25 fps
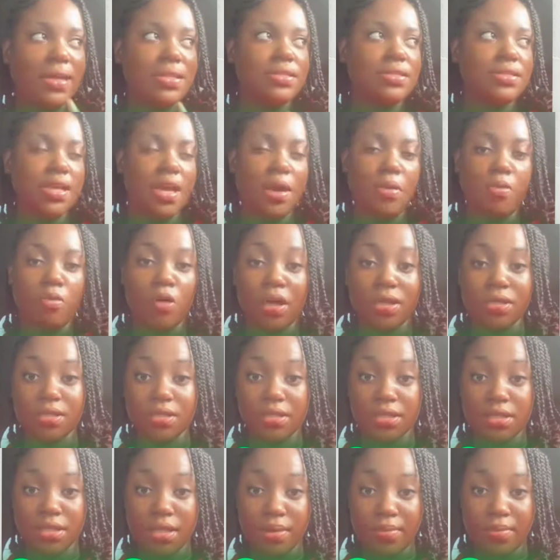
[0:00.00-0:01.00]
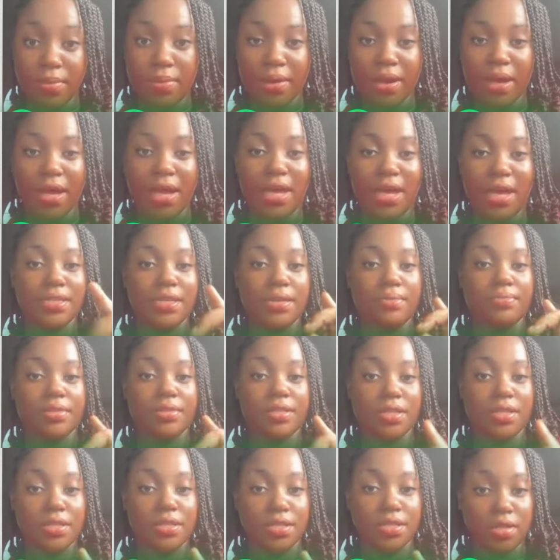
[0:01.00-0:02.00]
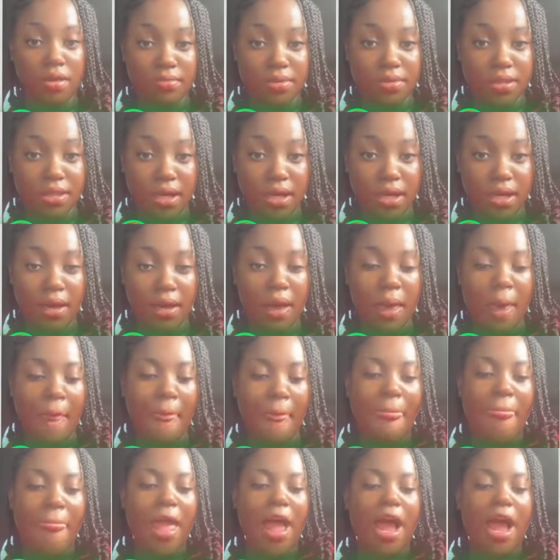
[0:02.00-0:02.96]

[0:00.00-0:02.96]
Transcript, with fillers: me up and say he want to see me because him see something